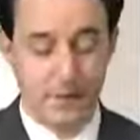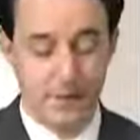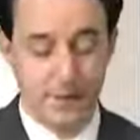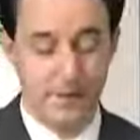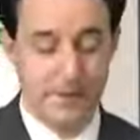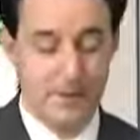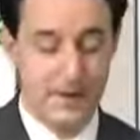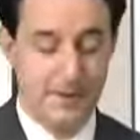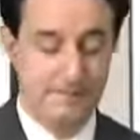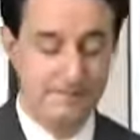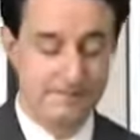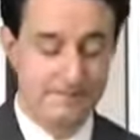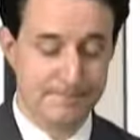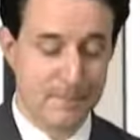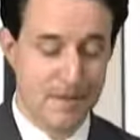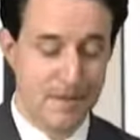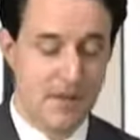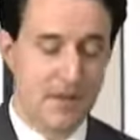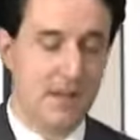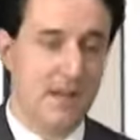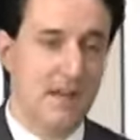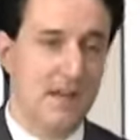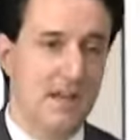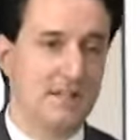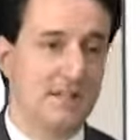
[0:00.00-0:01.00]
Okay,
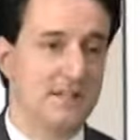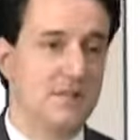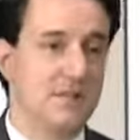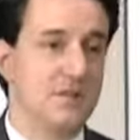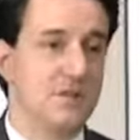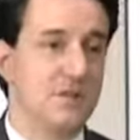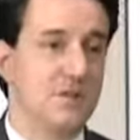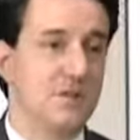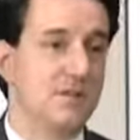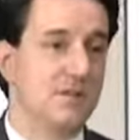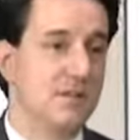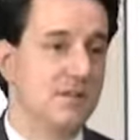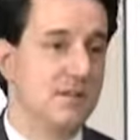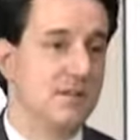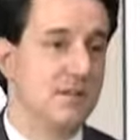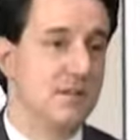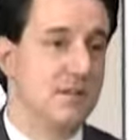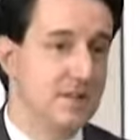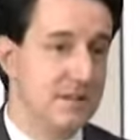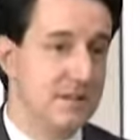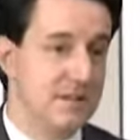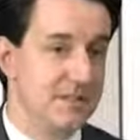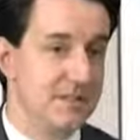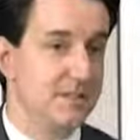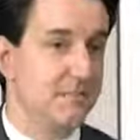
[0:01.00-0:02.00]
is it just a
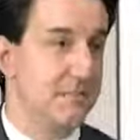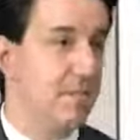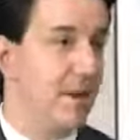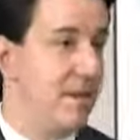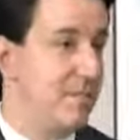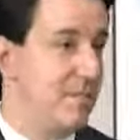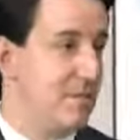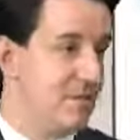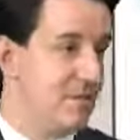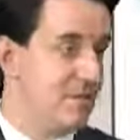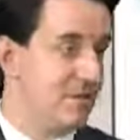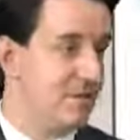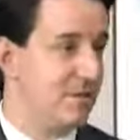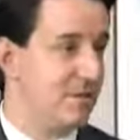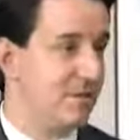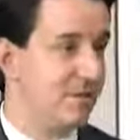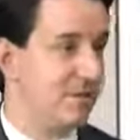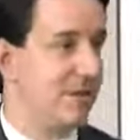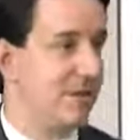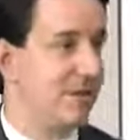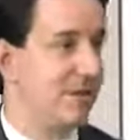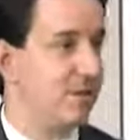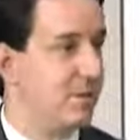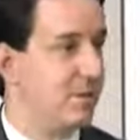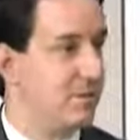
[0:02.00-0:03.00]
piece of paper, or
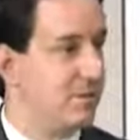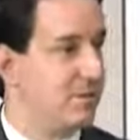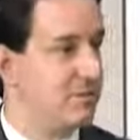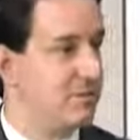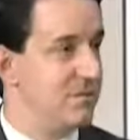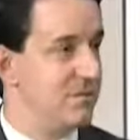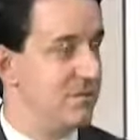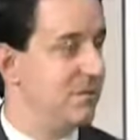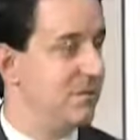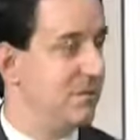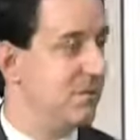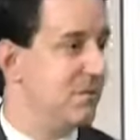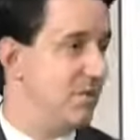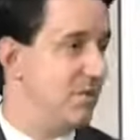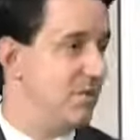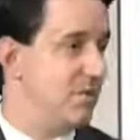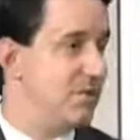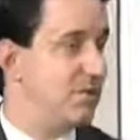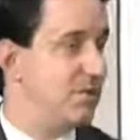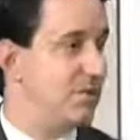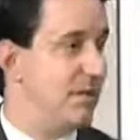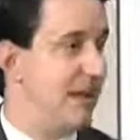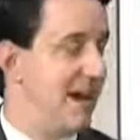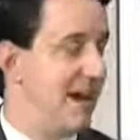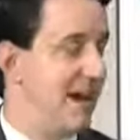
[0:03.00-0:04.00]
like what do you do
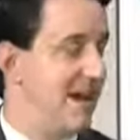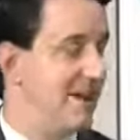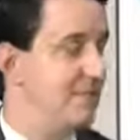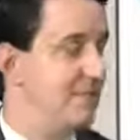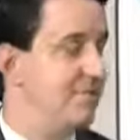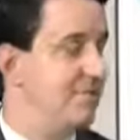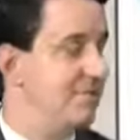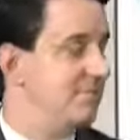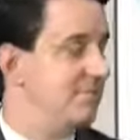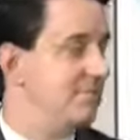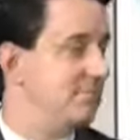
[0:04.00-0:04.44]
once you have